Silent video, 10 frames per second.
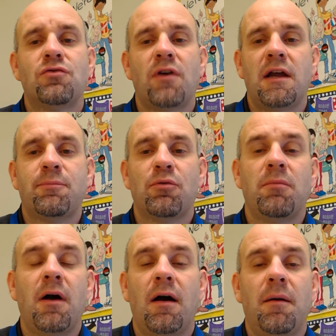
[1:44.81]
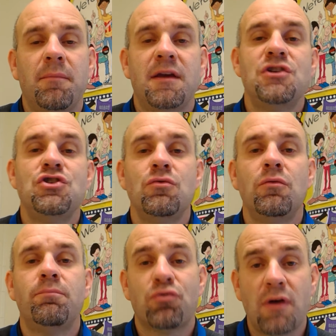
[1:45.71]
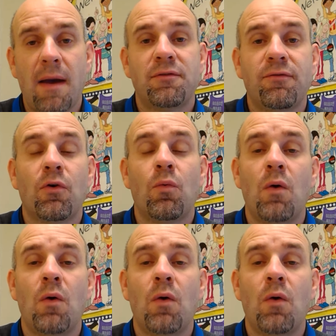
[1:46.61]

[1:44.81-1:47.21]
trying to get you prepped for